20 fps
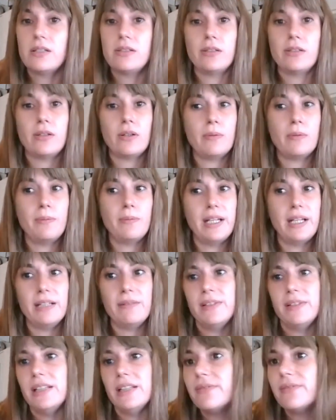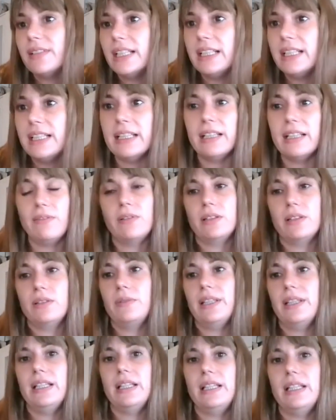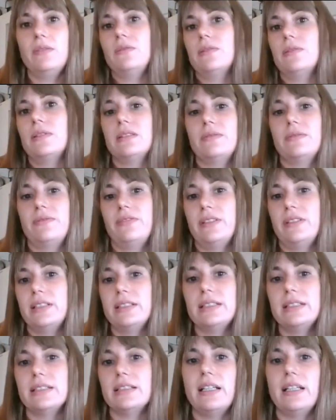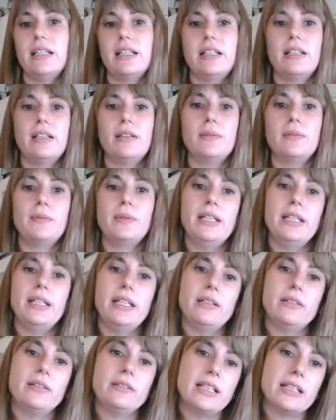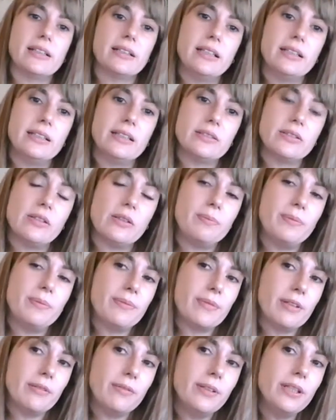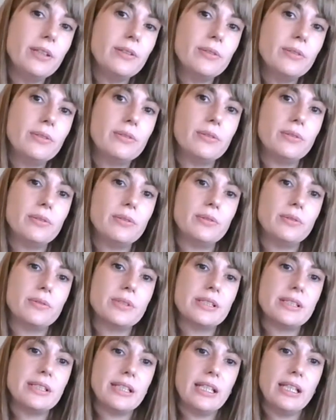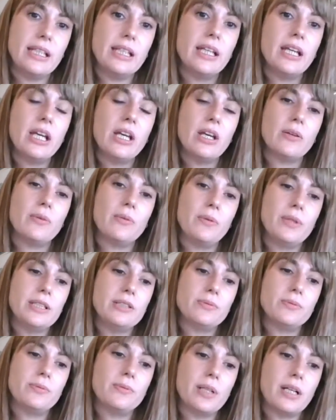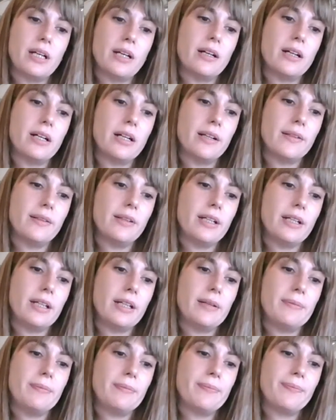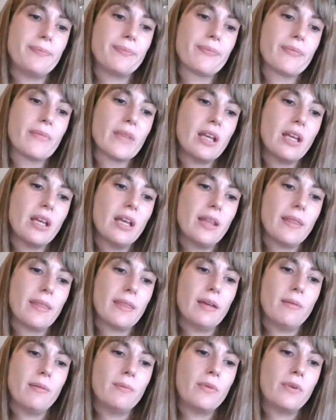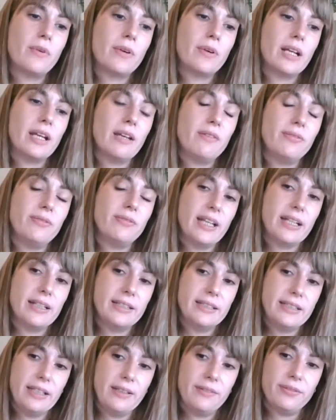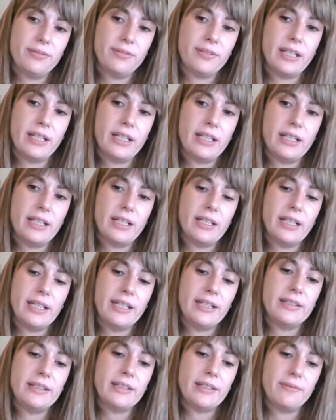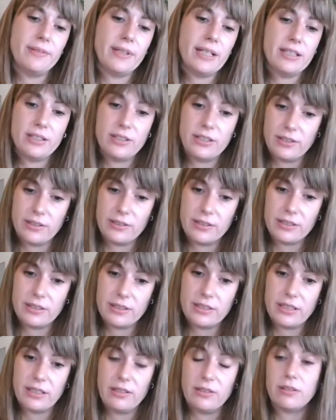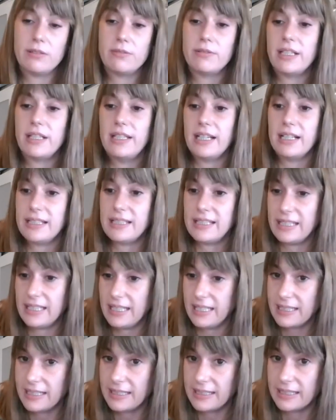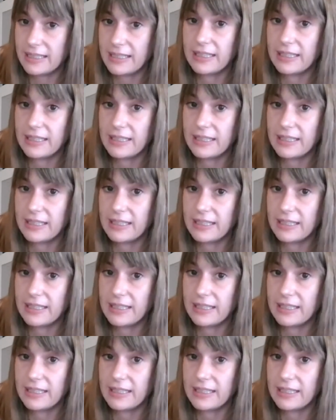So very briefly, what we did was first we conducted a scoping review to see which are the more effective interventions that already exist